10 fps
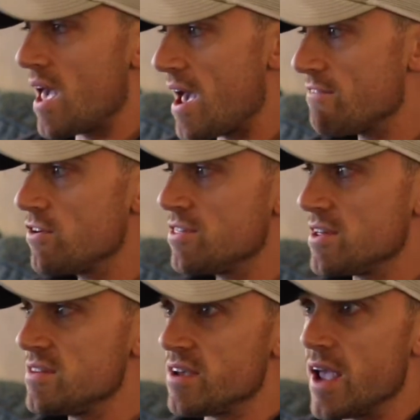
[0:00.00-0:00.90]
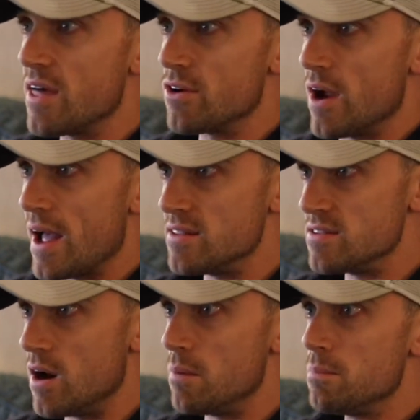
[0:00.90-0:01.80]
Everything together
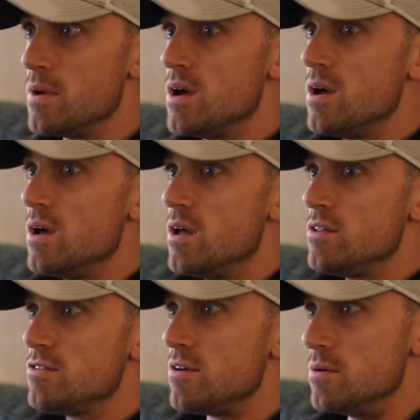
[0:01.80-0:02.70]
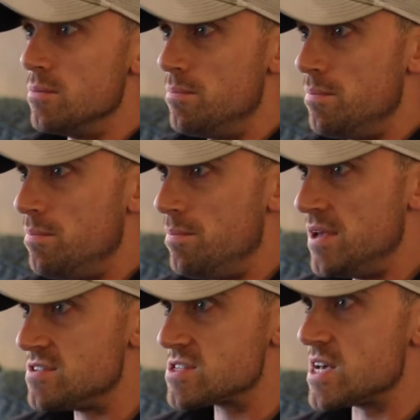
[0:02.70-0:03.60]
adds up to
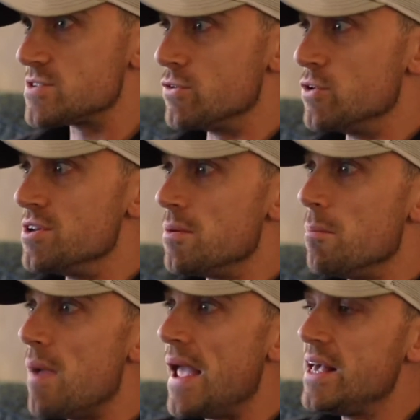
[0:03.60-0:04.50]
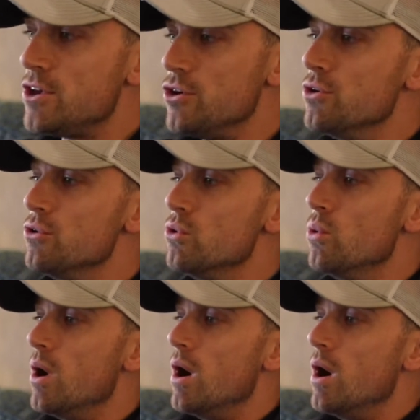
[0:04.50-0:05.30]
be successful and to make you